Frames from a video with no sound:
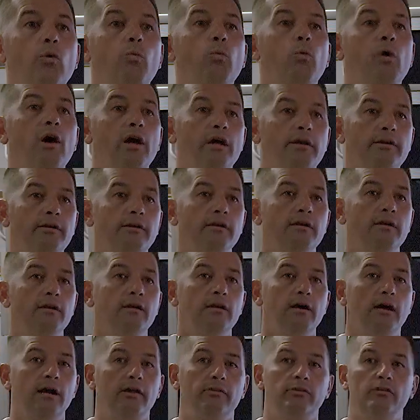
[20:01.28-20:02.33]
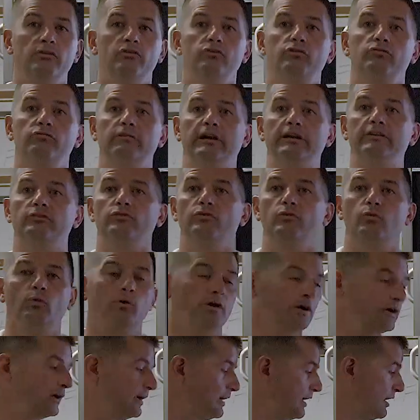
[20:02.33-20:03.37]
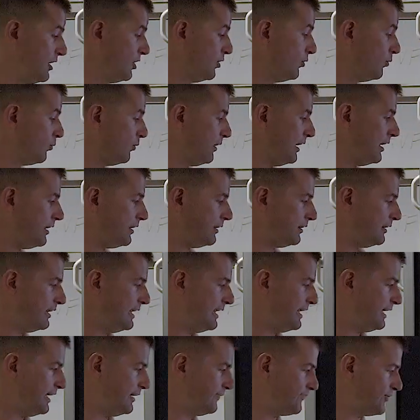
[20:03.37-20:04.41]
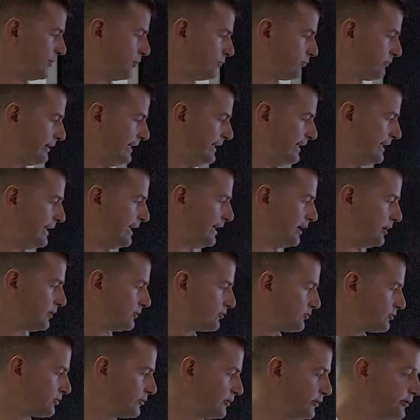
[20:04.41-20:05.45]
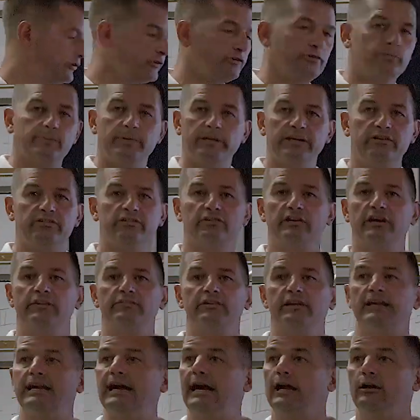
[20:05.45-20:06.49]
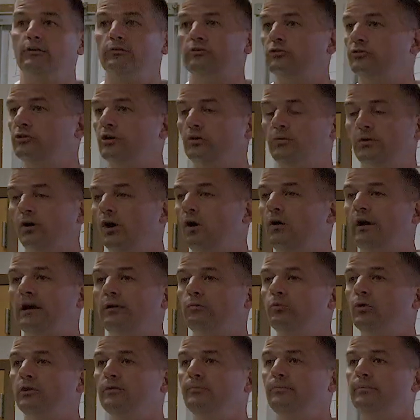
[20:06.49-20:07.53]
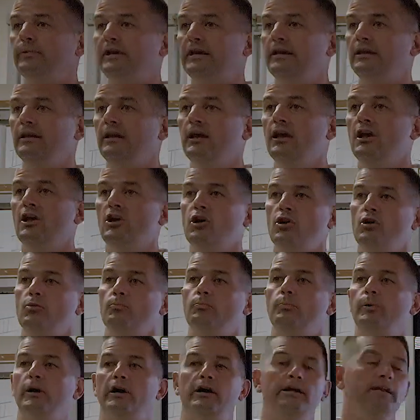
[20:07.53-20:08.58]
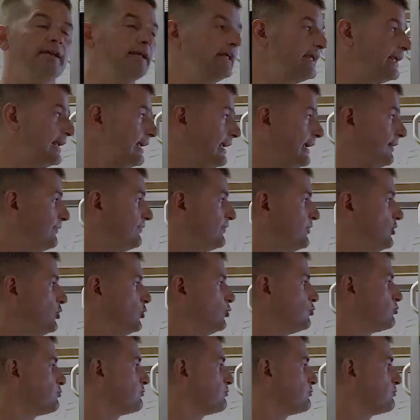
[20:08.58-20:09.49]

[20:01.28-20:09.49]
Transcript: 1 on this race score? Well, if you read here, slurred speech doesn't count, so no, I wouldn't be. But if you